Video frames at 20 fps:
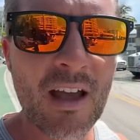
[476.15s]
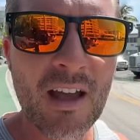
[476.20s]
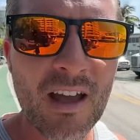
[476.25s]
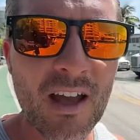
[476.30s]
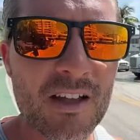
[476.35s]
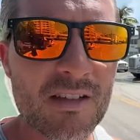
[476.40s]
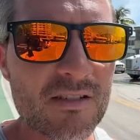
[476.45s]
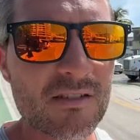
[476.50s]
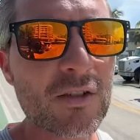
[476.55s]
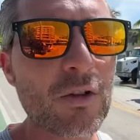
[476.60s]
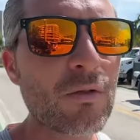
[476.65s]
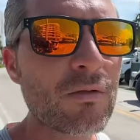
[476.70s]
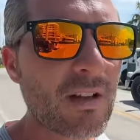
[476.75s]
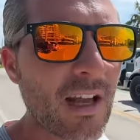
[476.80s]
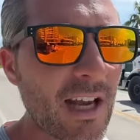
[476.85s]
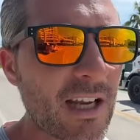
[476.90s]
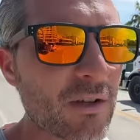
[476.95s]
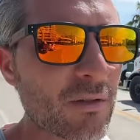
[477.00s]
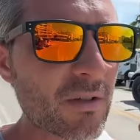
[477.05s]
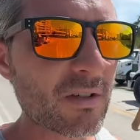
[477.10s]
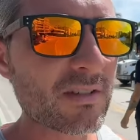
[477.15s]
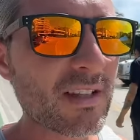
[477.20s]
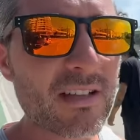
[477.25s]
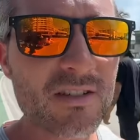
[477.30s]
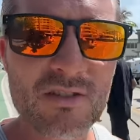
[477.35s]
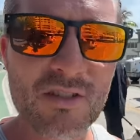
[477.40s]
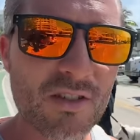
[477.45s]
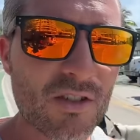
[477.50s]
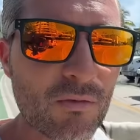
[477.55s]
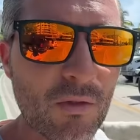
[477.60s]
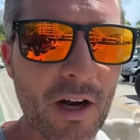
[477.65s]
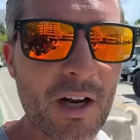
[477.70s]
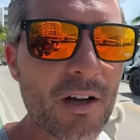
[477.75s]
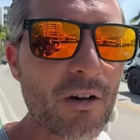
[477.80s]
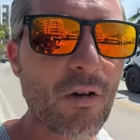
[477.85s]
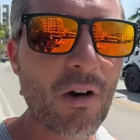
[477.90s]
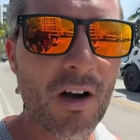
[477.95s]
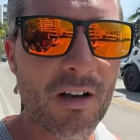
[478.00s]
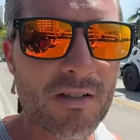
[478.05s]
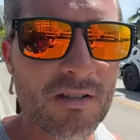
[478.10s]
It's too dangerous. That's just right
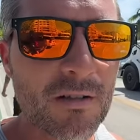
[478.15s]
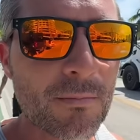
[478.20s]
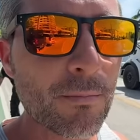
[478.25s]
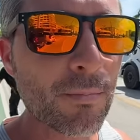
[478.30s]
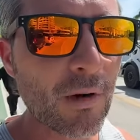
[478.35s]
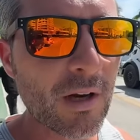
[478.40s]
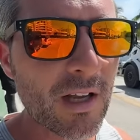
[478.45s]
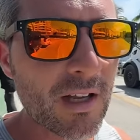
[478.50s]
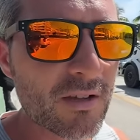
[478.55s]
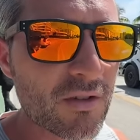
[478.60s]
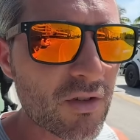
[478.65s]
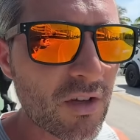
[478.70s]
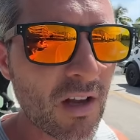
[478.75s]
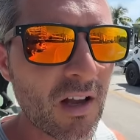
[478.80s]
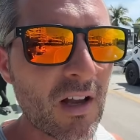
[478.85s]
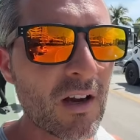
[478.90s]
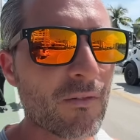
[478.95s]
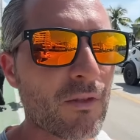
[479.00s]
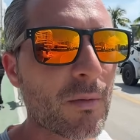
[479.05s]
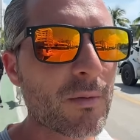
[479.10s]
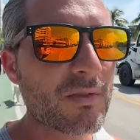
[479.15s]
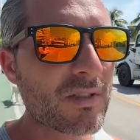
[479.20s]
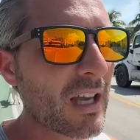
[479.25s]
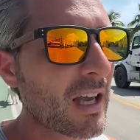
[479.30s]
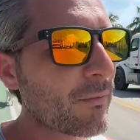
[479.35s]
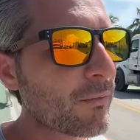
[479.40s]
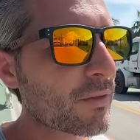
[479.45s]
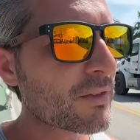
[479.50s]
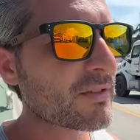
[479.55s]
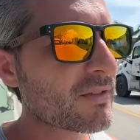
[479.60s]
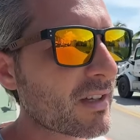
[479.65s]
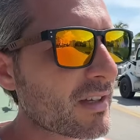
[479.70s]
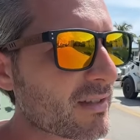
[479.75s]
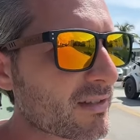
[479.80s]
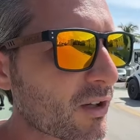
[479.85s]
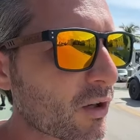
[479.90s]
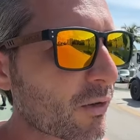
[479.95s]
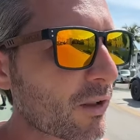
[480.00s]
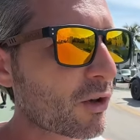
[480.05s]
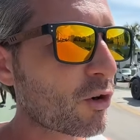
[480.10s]
across the bridge from San
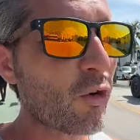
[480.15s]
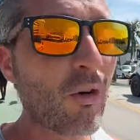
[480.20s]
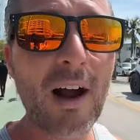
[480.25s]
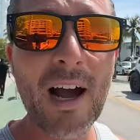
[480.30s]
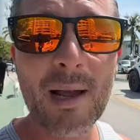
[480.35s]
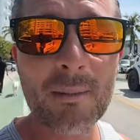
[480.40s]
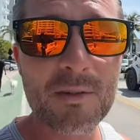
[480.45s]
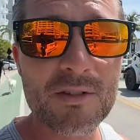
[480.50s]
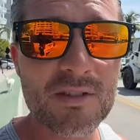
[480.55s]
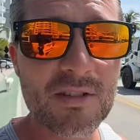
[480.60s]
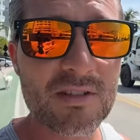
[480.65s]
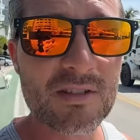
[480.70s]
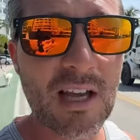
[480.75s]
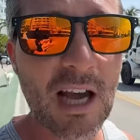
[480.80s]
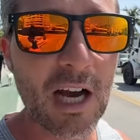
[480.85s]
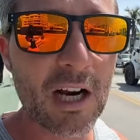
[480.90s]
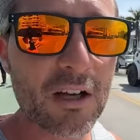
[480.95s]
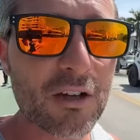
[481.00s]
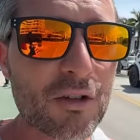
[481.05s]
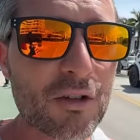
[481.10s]
Francisco. The crime is just out of